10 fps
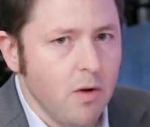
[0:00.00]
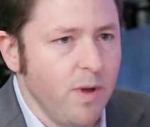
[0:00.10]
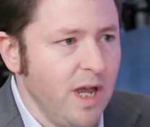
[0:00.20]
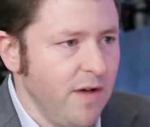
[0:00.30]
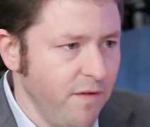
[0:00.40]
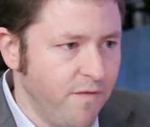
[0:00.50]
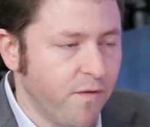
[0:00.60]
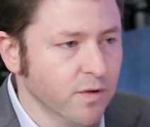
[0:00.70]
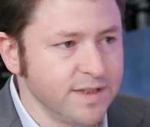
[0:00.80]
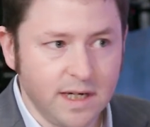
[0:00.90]
We have a
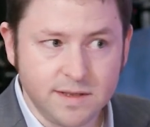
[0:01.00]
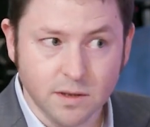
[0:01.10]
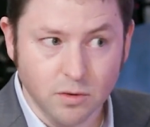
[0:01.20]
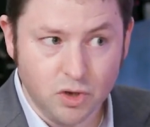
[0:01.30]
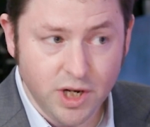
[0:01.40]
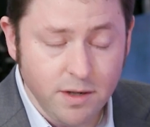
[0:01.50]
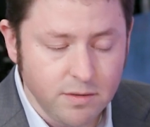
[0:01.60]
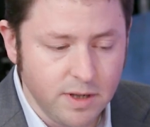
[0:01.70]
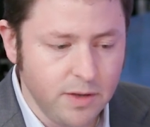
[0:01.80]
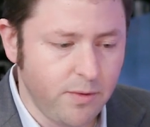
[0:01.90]
full stack solution,
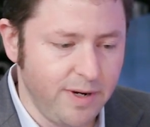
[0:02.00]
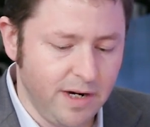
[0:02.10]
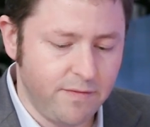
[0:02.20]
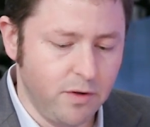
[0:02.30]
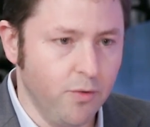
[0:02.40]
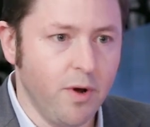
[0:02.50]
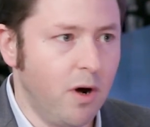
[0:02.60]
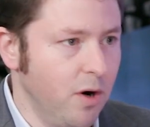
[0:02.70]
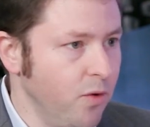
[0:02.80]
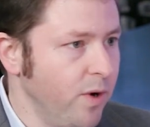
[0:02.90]
right, where we have our own
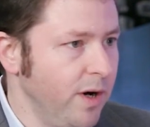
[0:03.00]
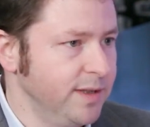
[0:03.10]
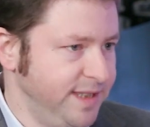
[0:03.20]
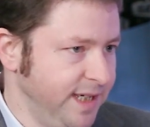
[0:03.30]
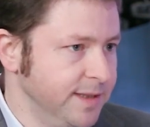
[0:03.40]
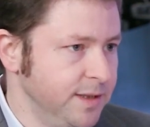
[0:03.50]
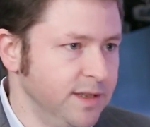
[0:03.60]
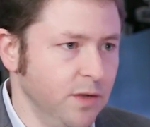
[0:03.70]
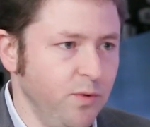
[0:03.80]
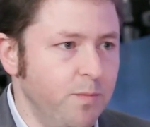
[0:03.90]
hardware and
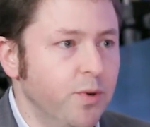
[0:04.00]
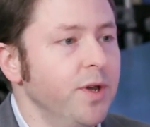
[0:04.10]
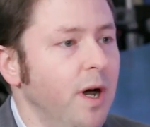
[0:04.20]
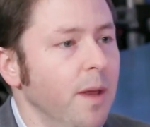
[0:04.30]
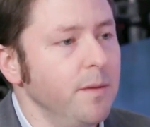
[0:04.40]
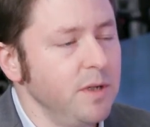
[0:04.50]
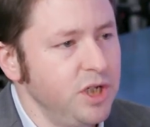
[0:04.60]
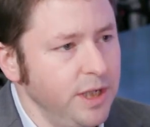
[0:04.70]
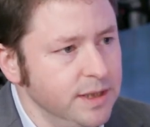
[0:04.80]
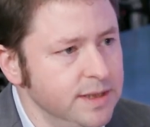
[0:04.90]
sensors that we put on the
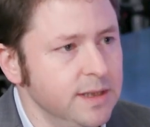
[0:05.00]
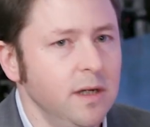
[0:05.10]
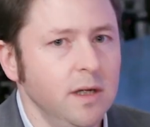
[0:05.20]
machines.